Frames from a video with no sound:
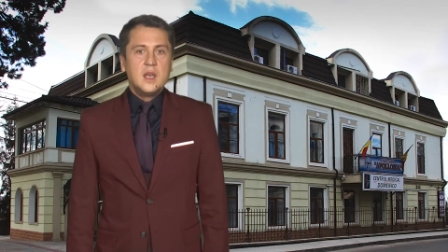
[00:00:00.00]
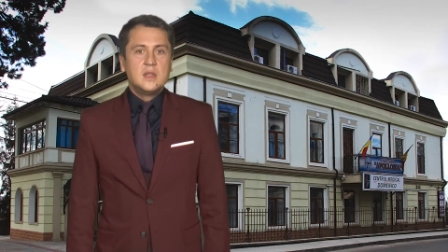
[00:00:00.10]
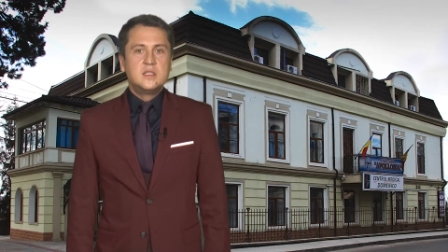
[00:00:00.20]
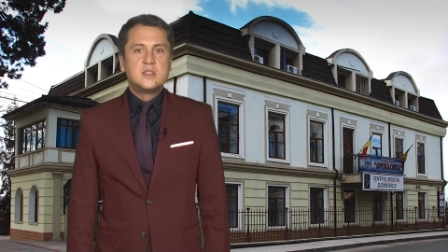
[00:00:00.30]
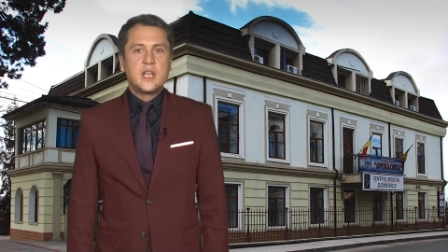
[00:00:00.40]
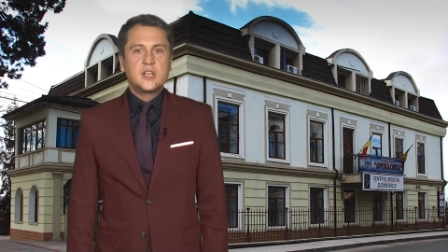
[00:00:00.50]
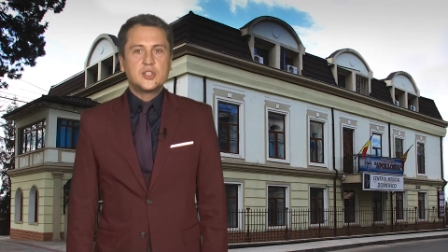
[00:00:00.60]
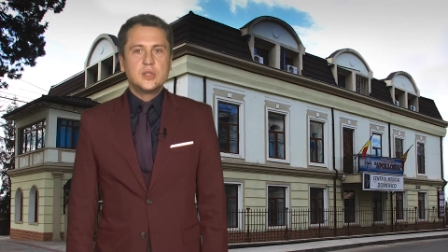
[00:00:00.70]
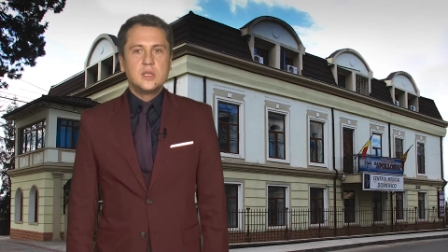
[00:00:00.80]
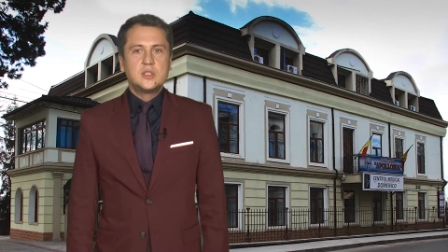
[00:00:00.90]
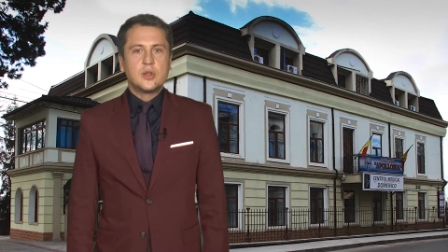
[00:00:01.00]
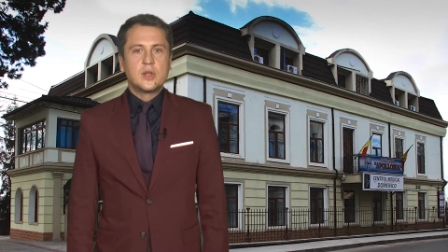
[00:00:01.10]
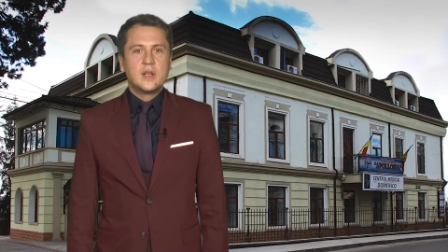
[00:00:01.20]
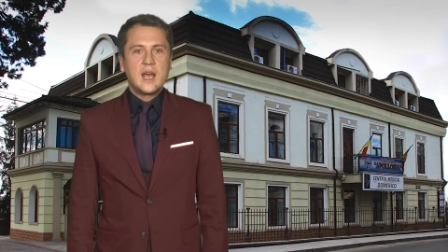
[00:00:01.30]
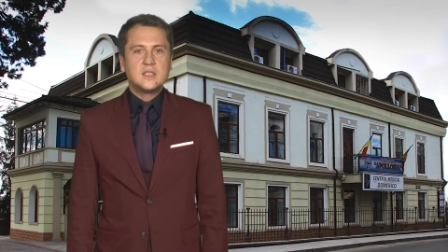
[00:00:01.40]
This section is
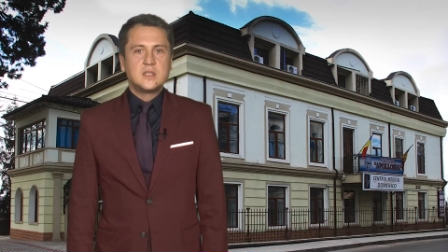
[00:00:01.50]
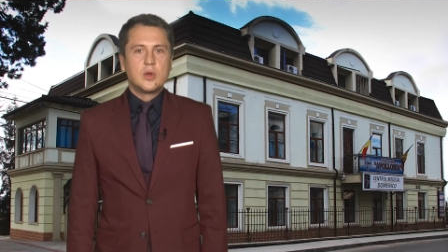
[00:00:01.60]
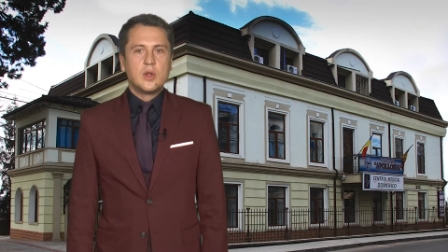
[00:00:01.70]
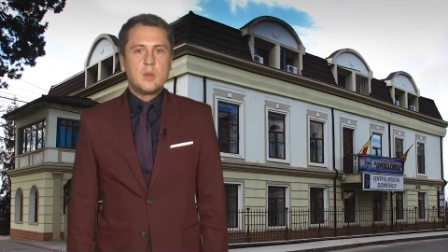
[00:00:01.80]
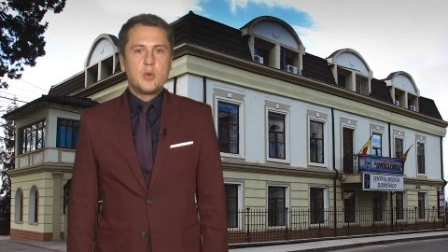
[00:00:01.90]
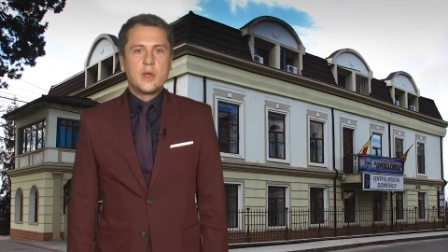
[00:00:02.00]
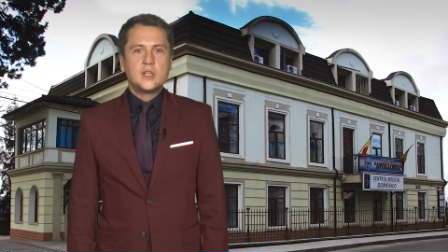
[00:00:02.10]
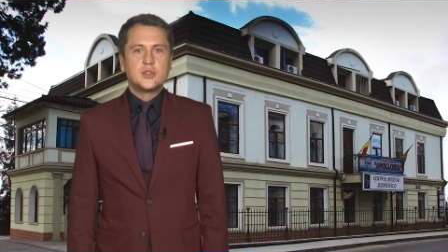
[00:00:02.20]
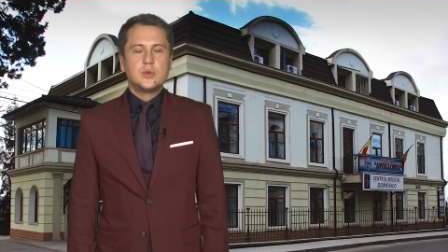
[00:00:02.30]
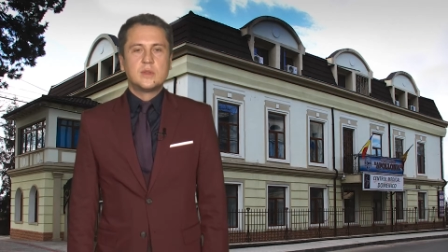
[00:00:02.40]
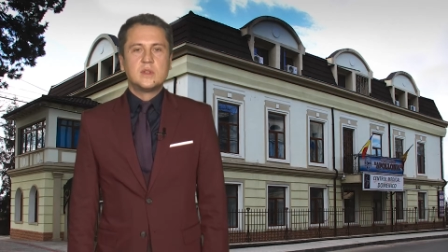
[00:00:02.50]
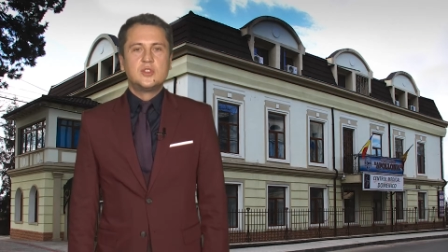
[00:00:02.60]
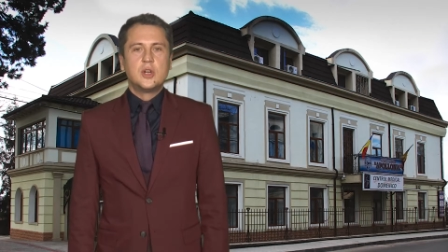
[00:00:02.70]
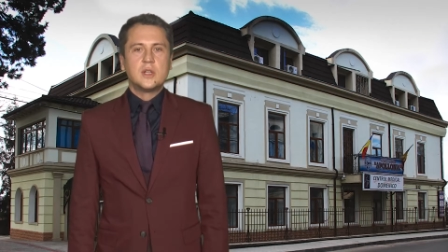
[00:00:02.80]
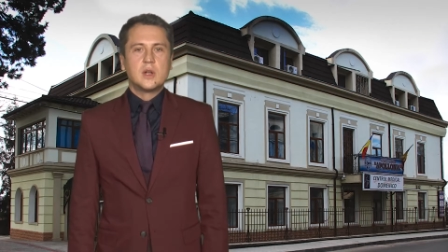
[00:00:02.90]
organized in collaboration with the
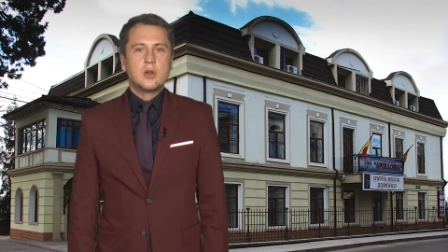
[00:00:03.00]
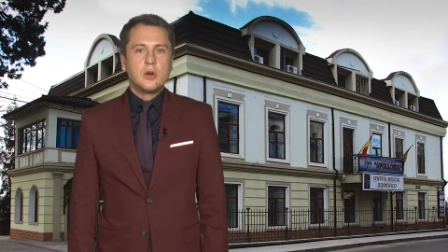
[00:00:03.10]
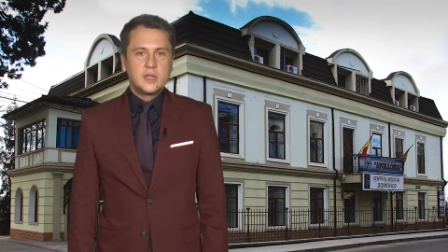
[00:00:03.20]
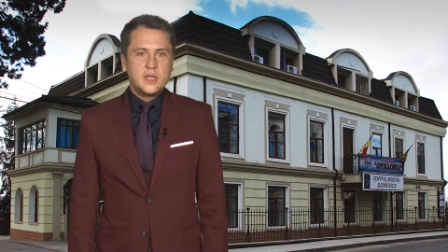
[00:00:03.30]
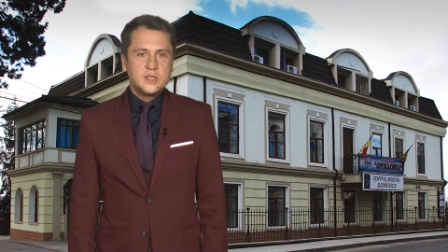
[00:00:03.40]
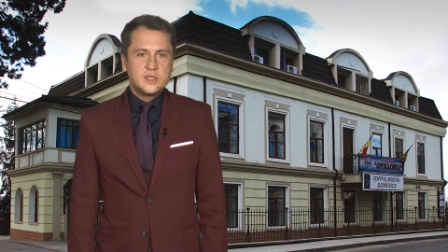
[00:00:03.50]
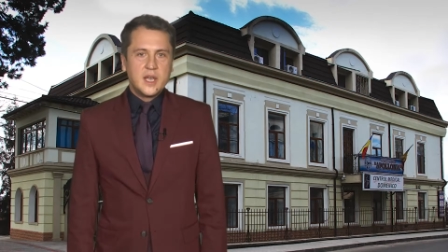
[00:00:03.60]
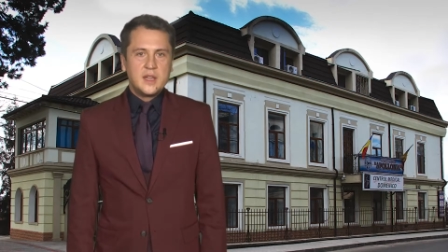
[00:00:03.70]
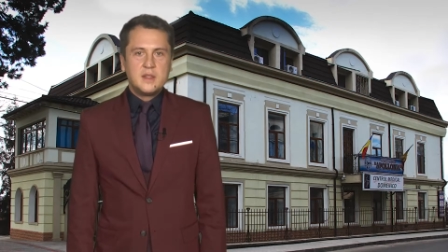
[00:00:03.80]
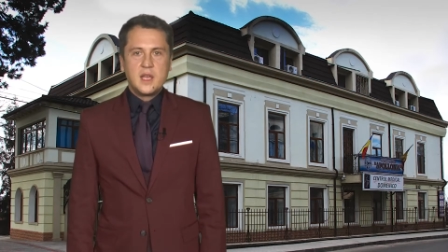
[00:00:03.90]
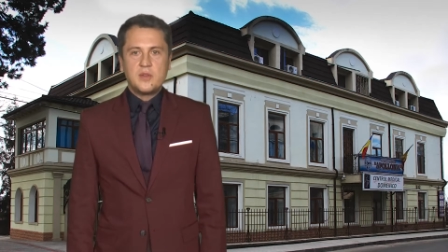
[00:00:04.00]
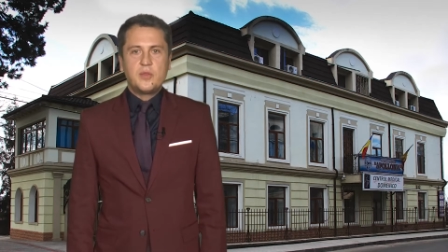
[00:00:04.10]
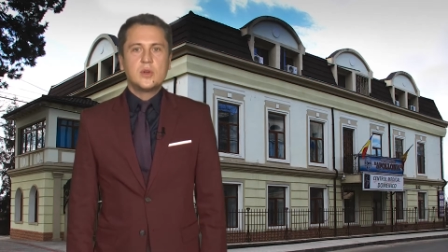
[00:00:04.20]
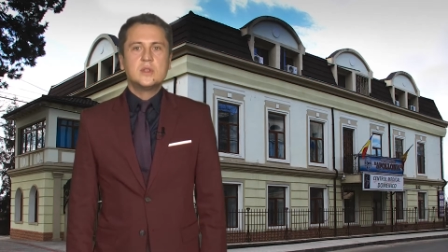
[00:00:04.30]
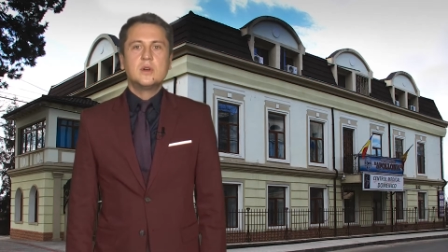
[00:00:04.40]
journal Coatings and
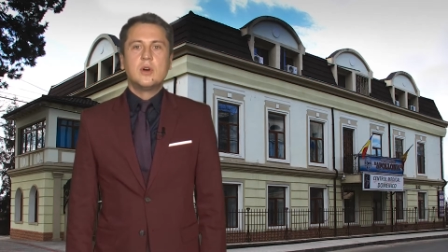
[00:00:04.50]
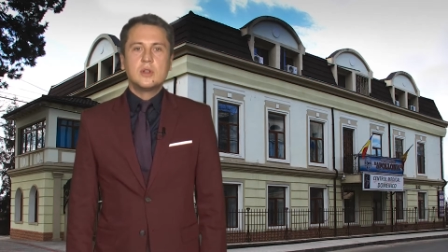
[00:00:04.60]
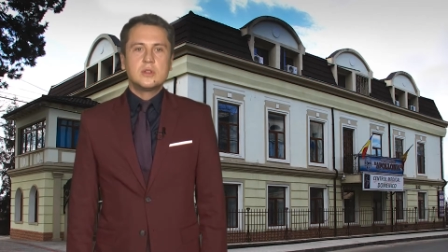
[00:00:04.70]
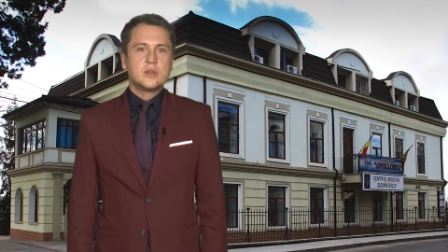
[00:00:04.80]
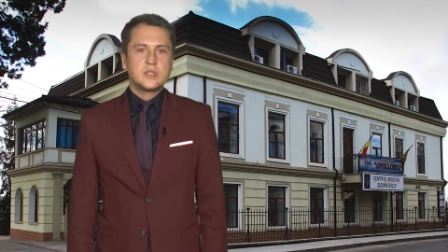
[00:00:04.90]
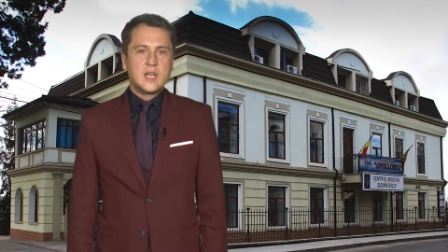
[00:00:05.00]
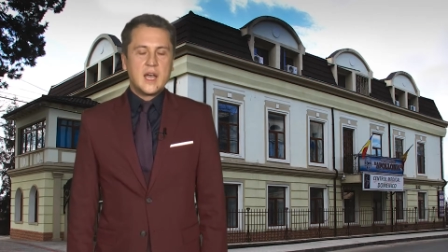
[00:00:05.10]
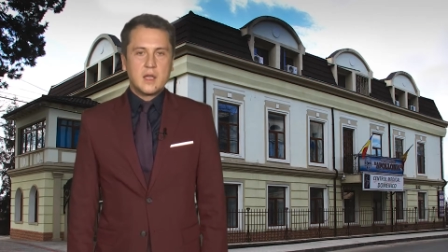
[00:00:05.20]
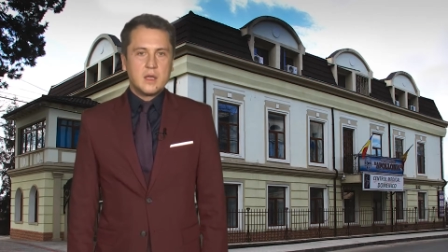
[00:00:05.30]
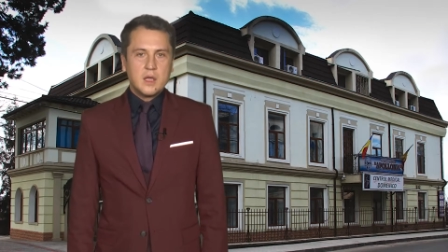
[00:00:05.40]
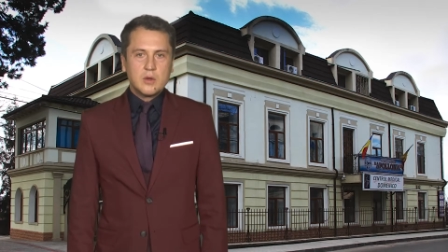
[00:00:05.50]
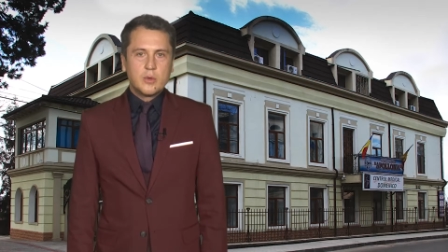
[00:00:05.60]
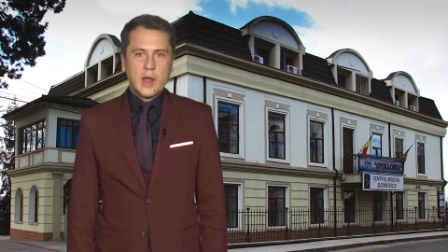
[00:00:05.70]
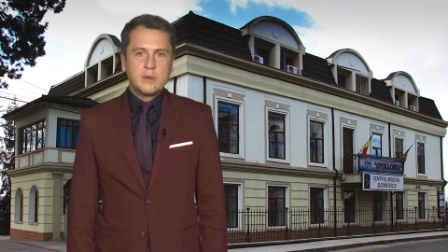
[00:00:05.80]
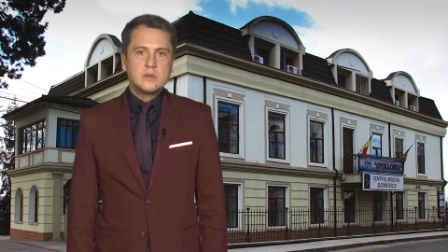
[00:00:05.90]
therefore the authors are
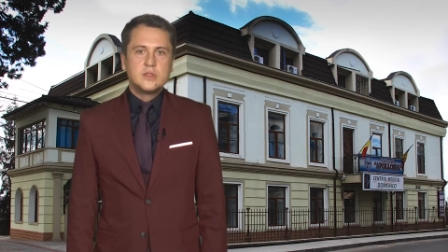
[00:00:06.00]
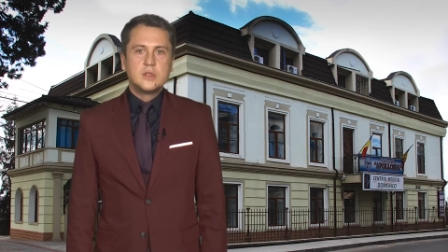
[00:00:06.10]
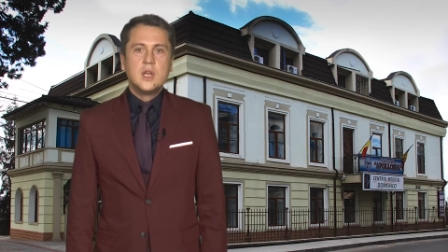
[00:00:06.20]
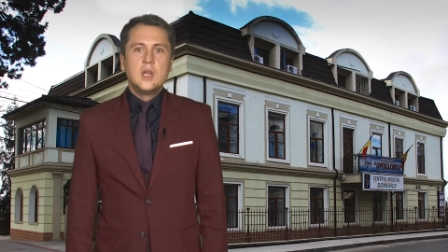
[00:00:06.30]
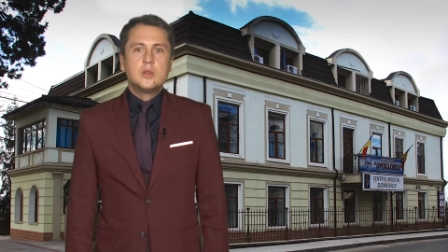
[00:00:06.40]
encouraged